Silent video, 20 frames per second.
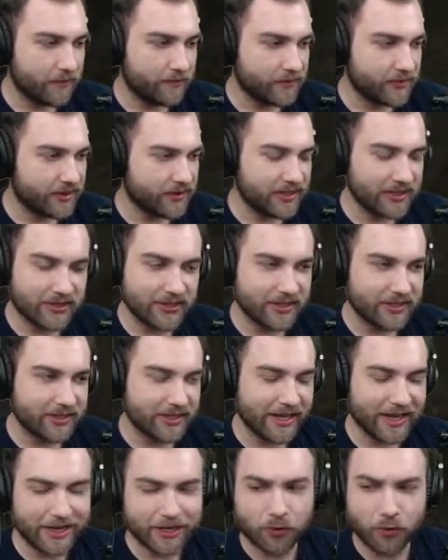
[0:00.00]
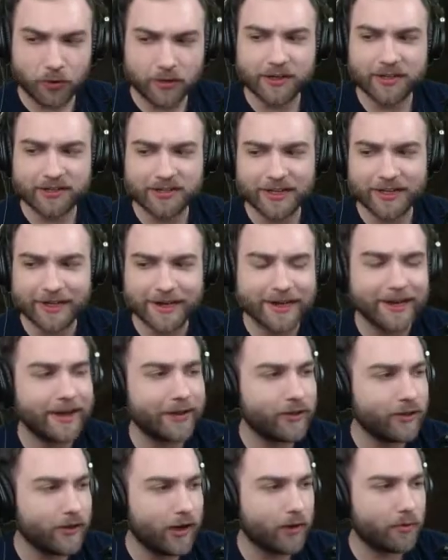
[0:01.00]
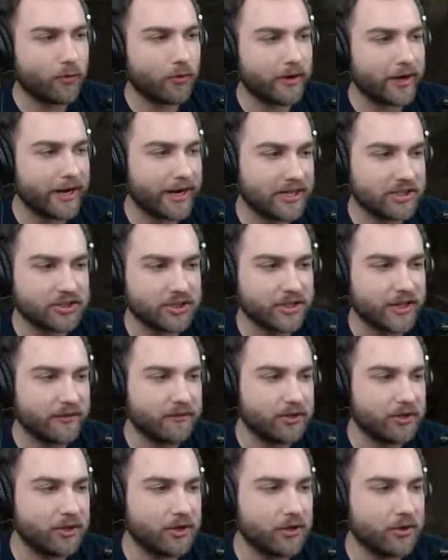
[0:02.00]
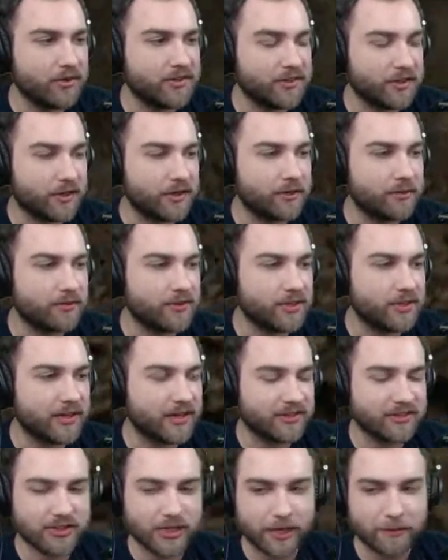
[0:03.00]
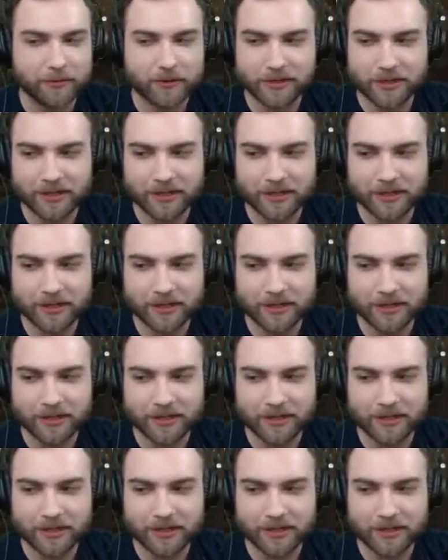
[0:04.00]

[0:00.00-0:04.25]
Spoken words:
This category is going to get a lot more action heavy though, starting with the next chapter.